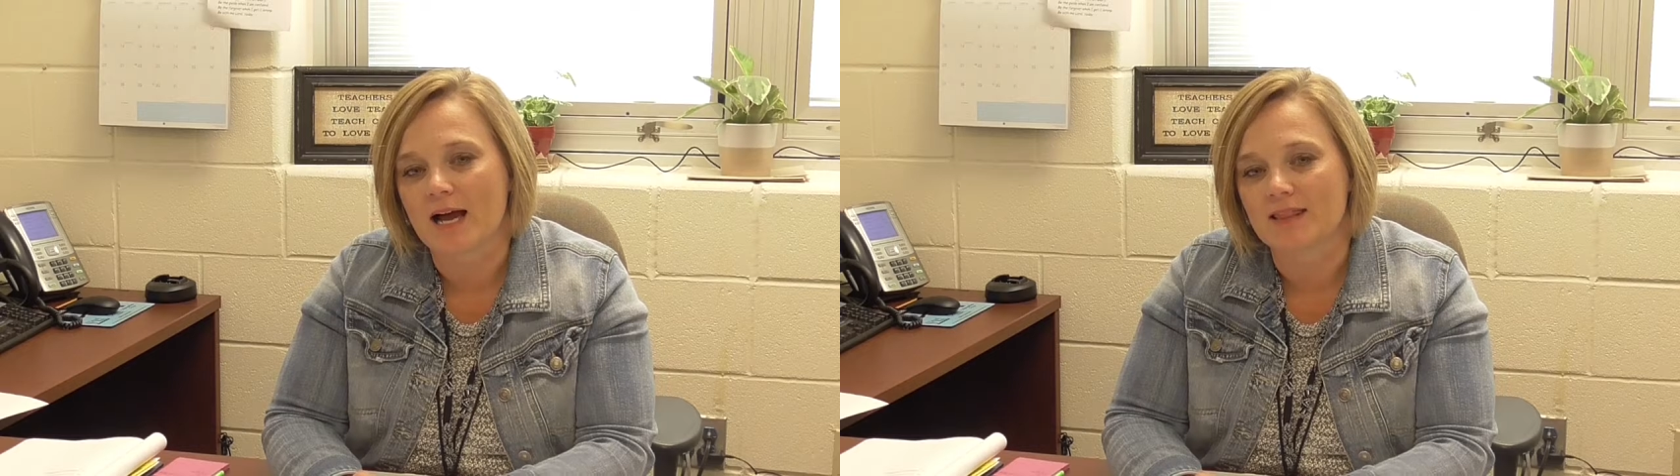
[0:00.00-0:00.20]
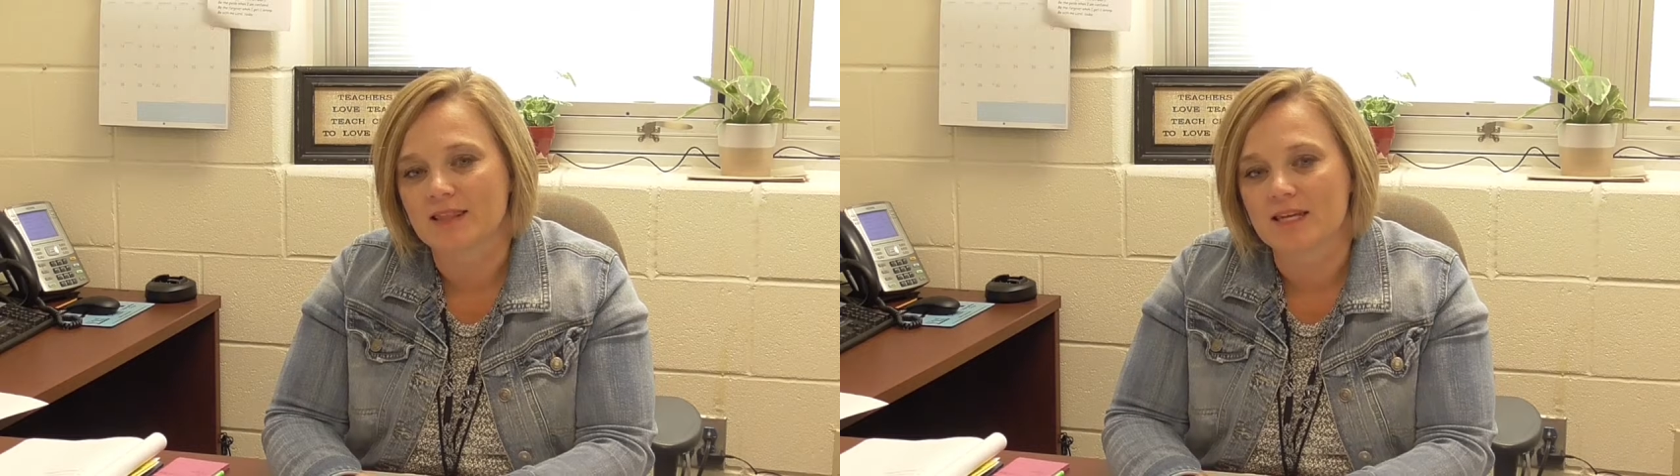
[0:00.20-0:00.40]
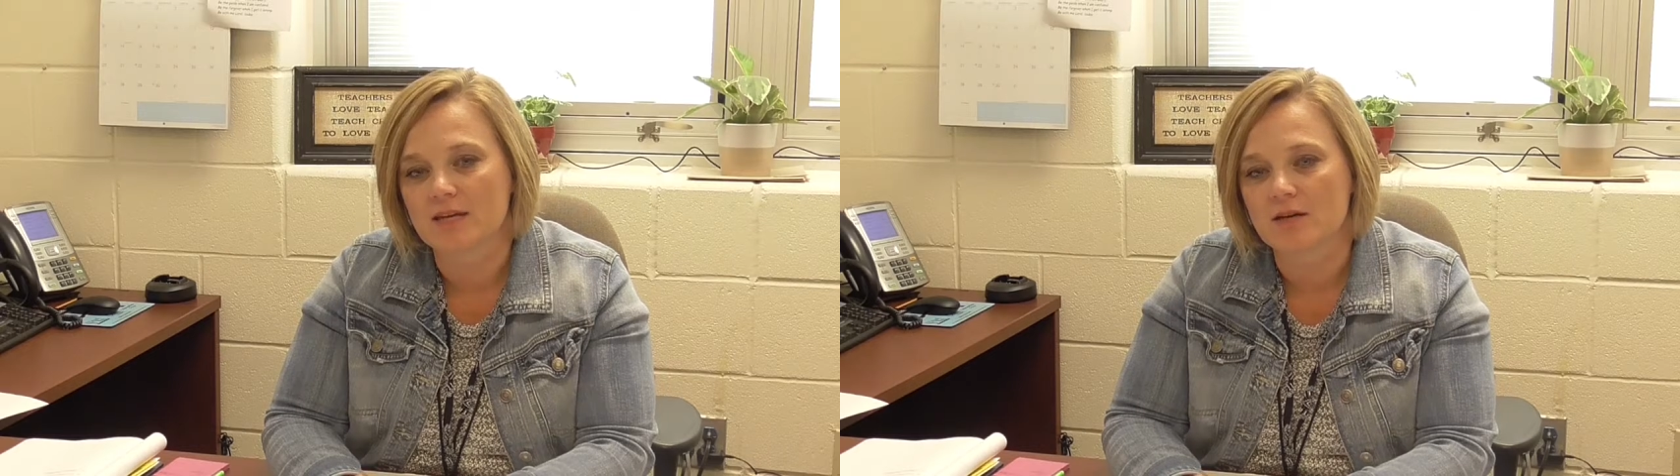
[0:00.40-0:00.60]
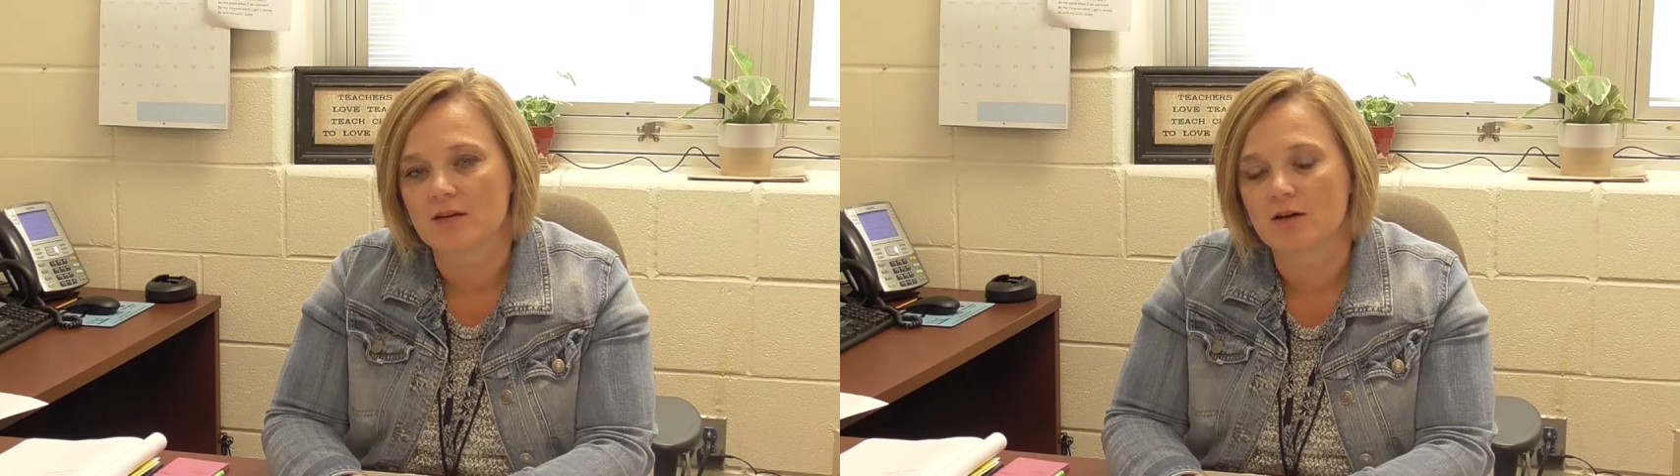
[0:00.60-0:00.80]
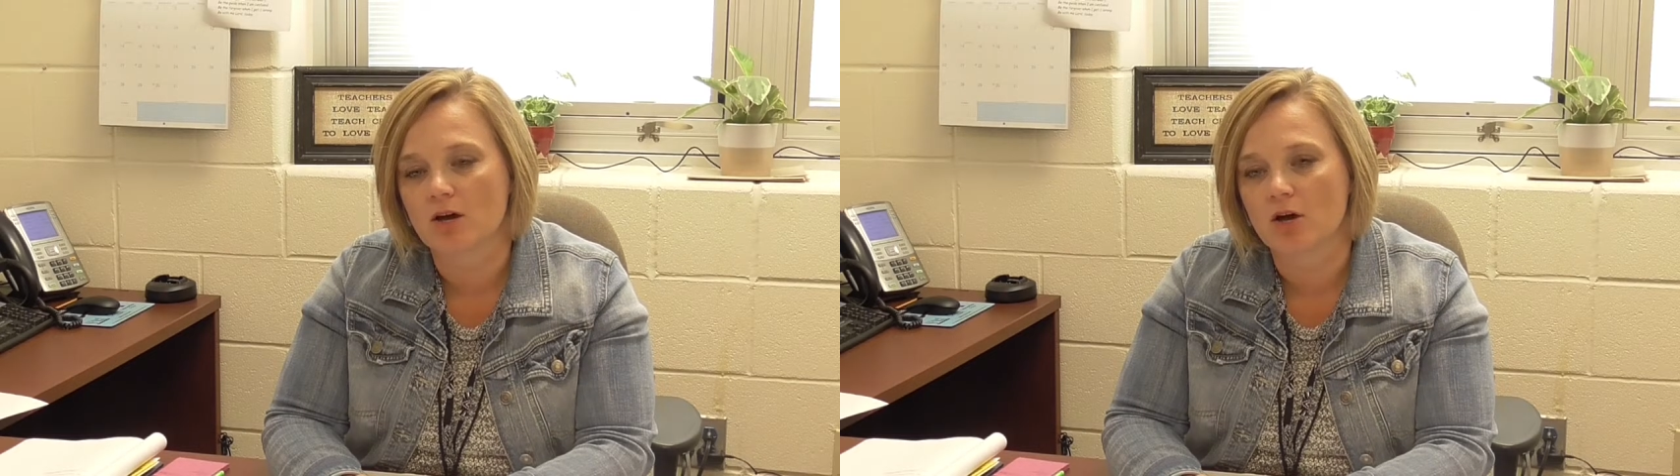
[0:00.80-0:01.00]
I think
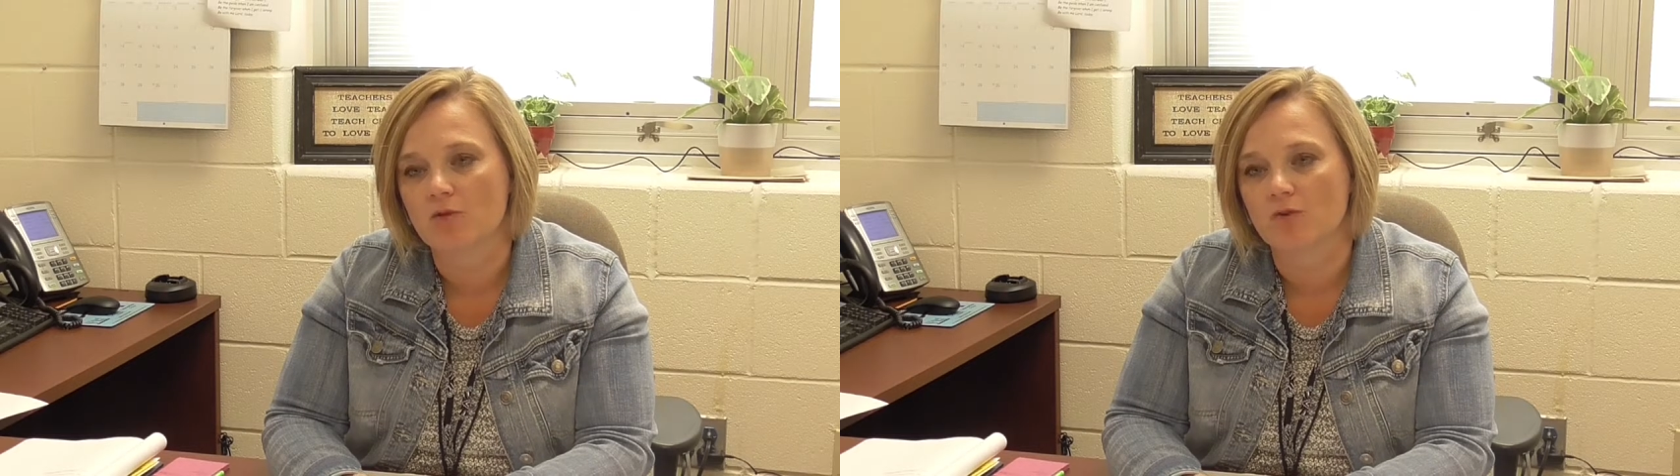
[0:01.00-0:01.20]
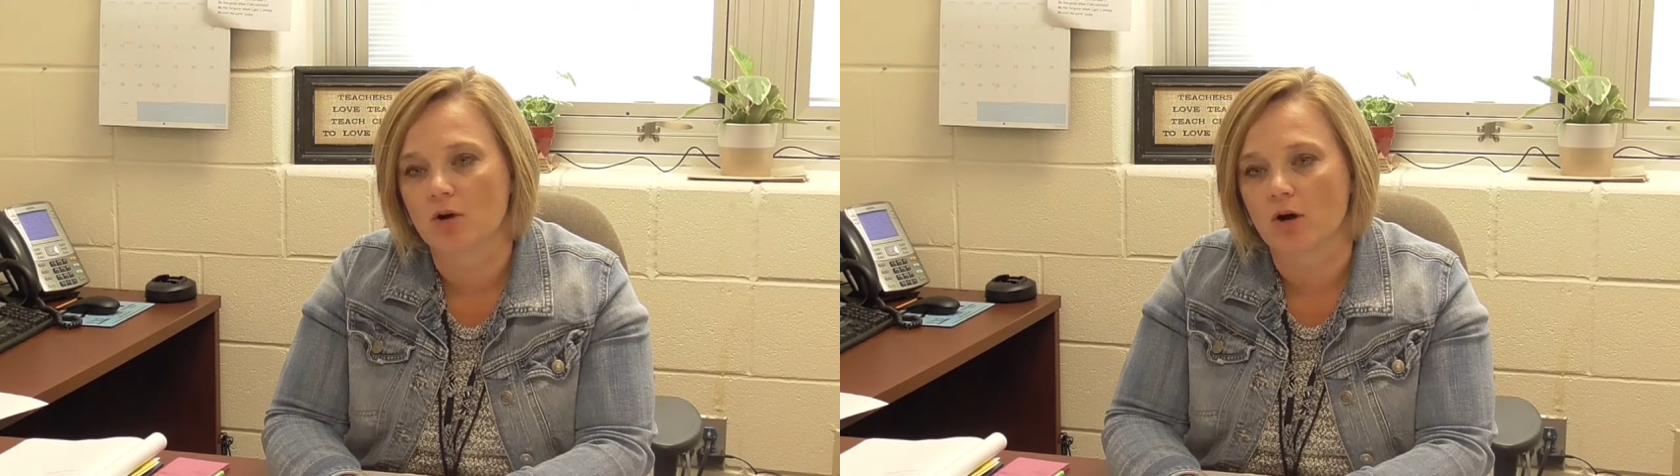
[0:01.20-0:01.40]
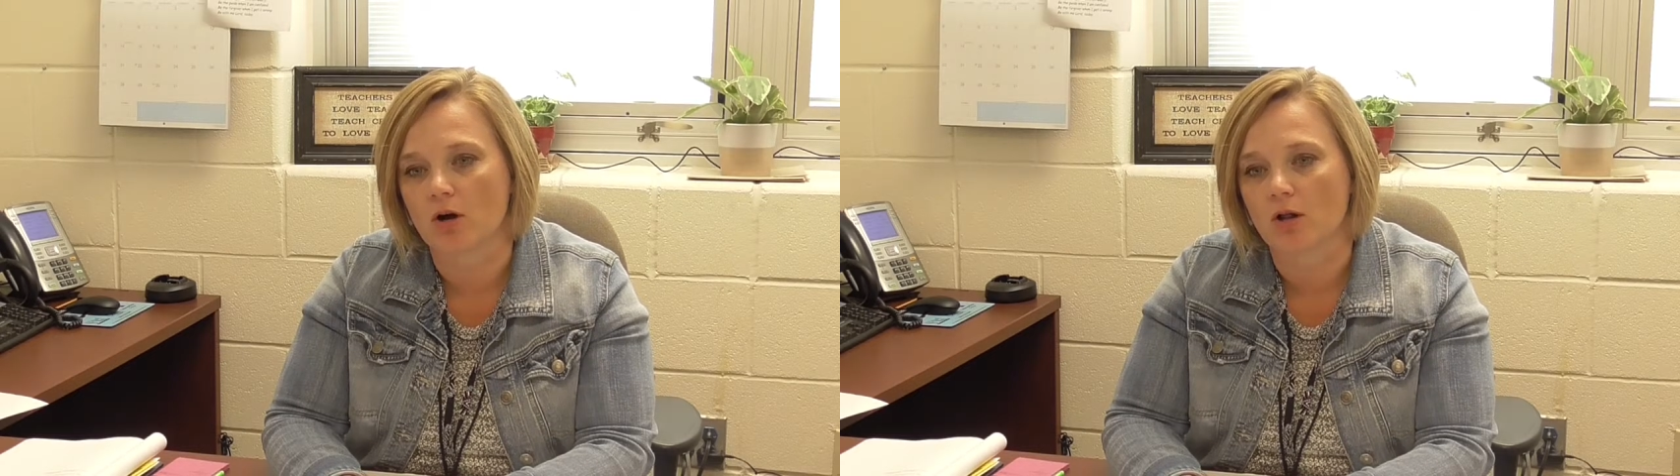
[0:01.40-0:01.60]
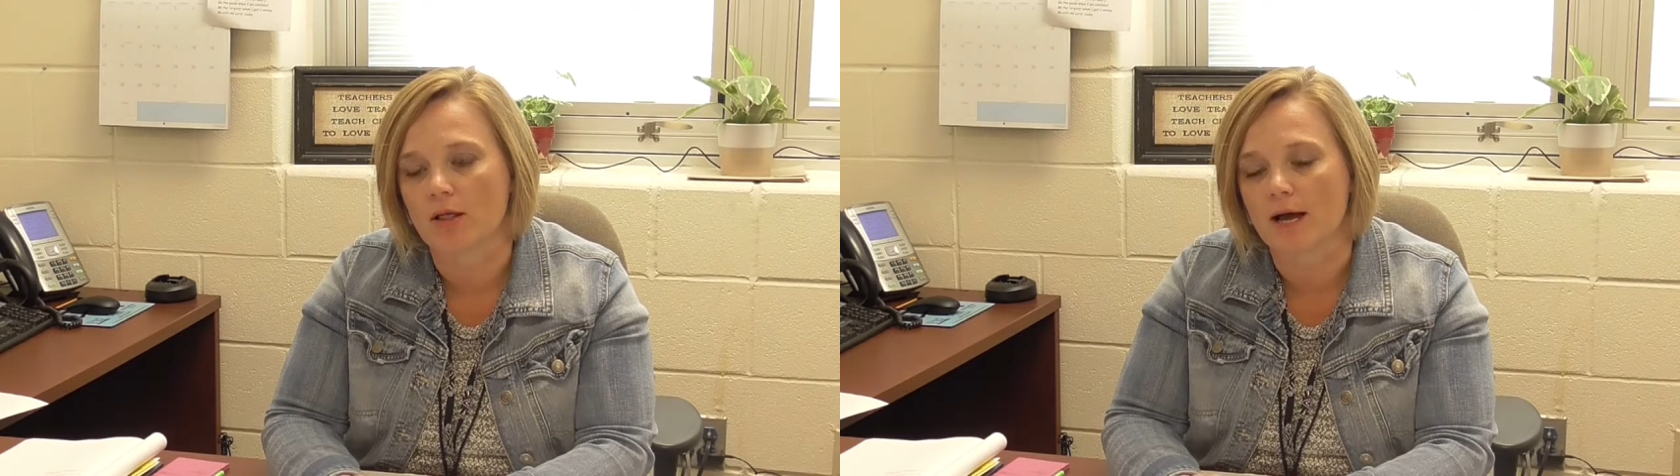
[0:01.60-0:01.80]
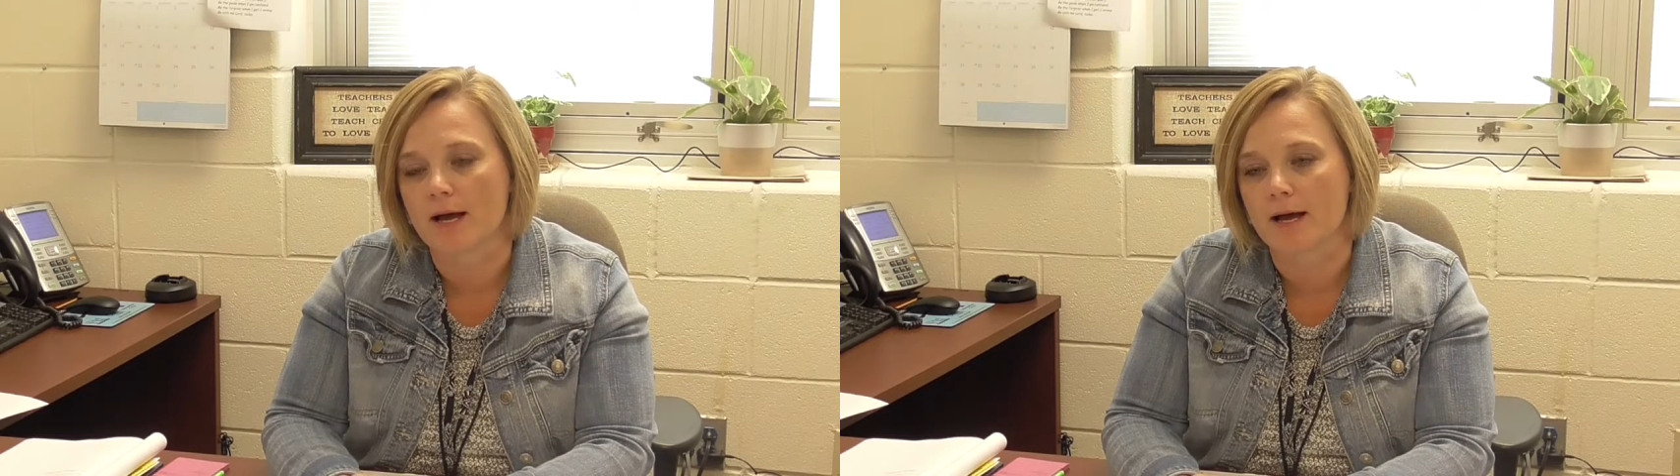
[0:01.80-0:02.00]

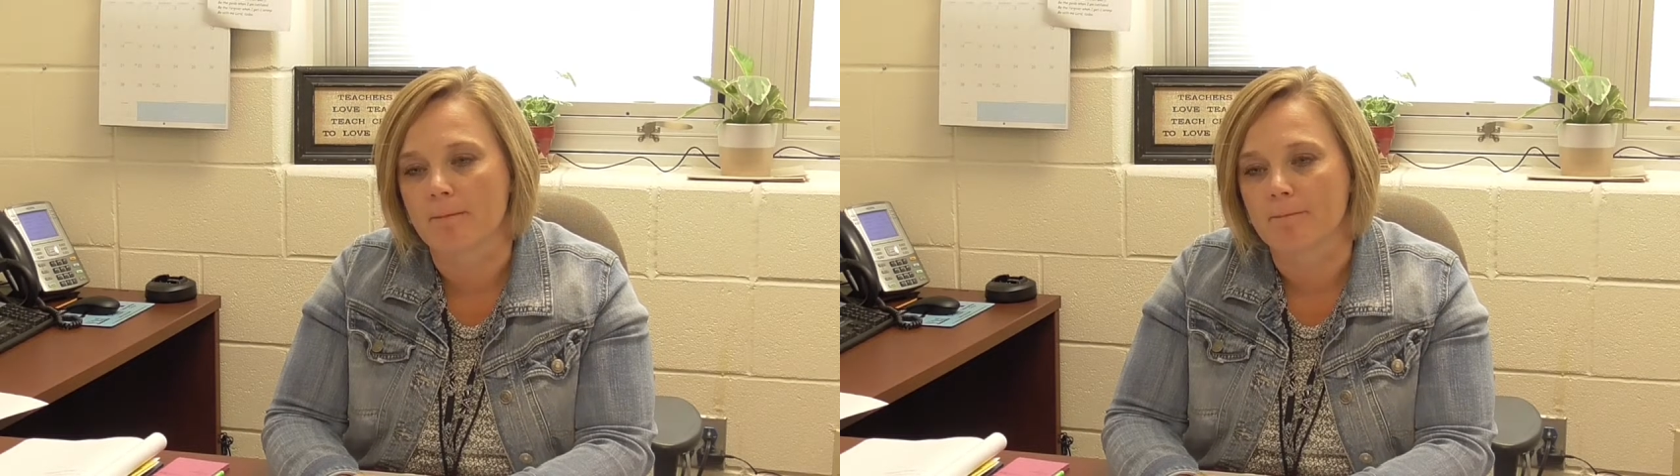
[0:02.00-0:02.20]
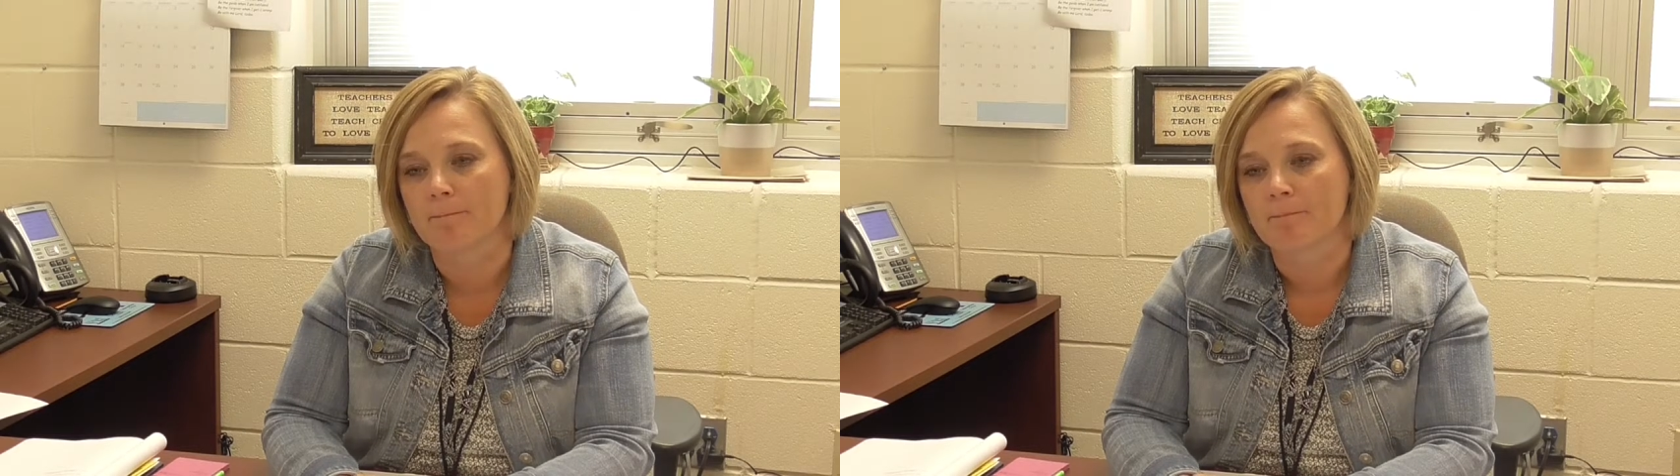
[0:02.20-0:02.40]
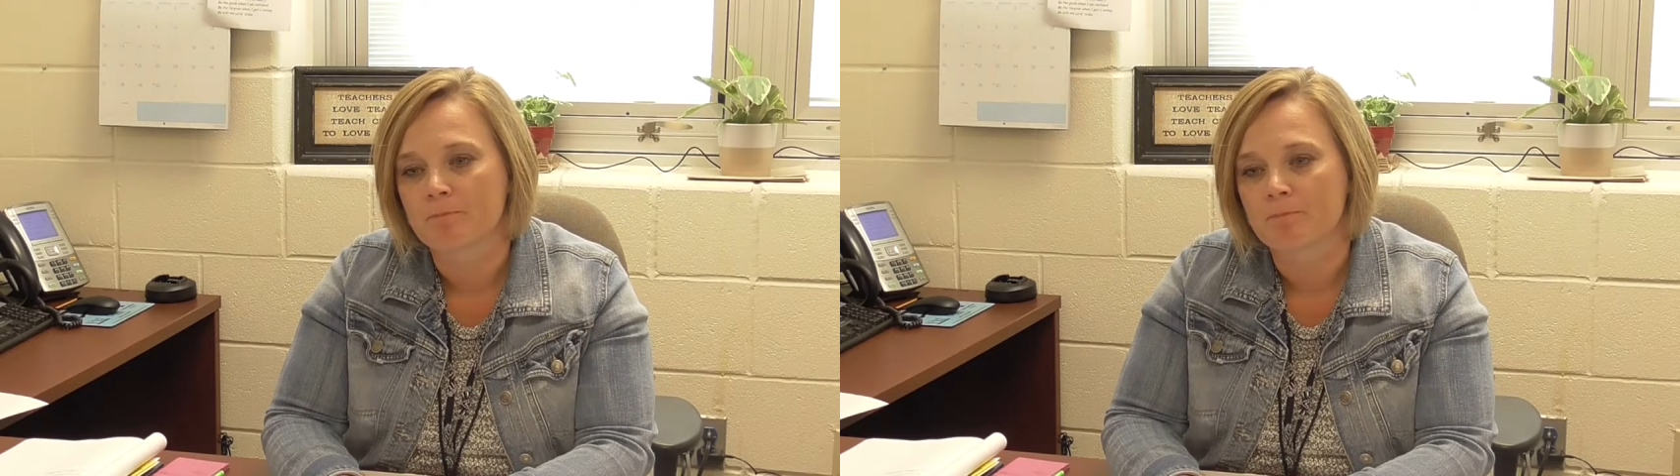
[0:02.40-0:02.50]
overall, um,